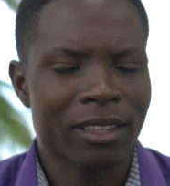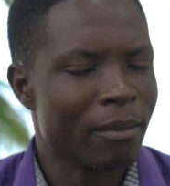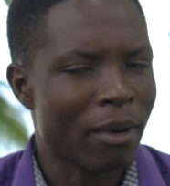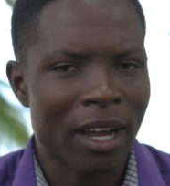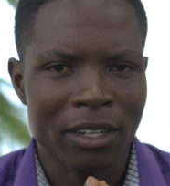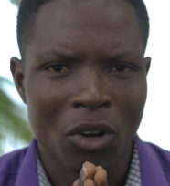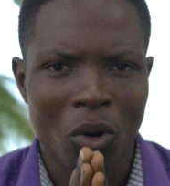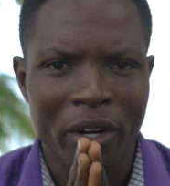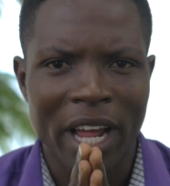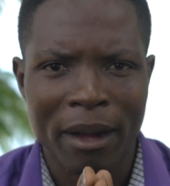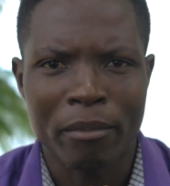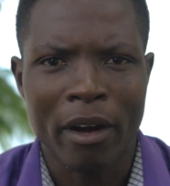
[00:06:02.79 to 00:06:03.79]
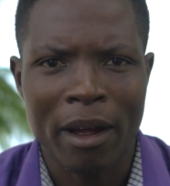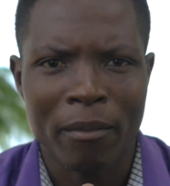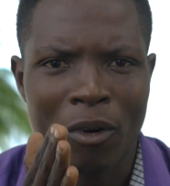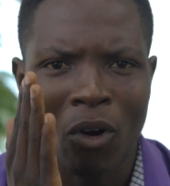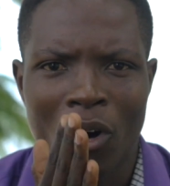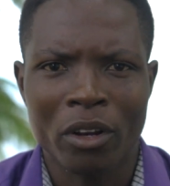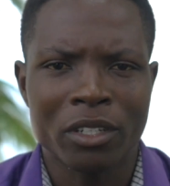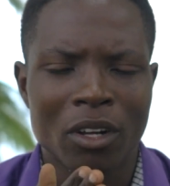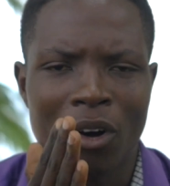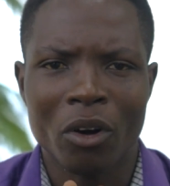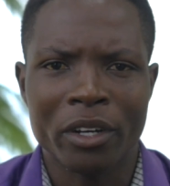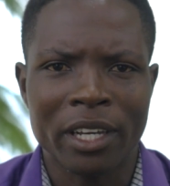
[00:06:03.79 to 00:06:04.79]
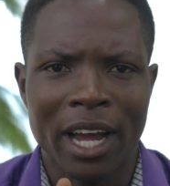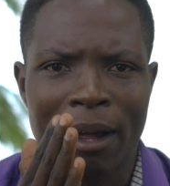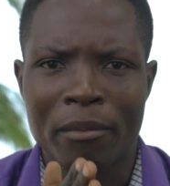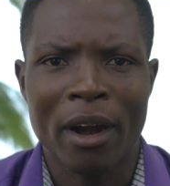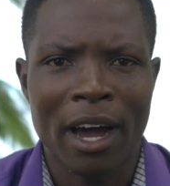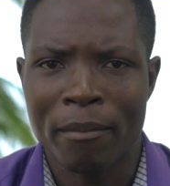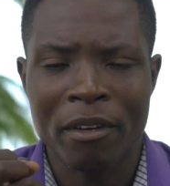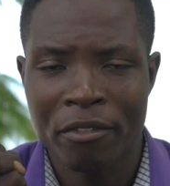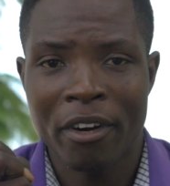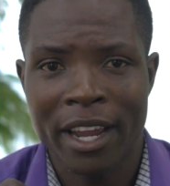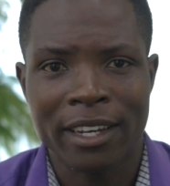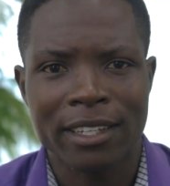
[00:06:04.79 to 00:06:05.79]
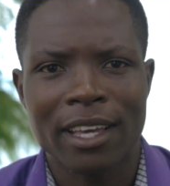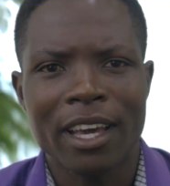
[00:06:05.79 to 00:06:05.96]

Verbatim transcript: the man called Abraham, God called Abraham a friend.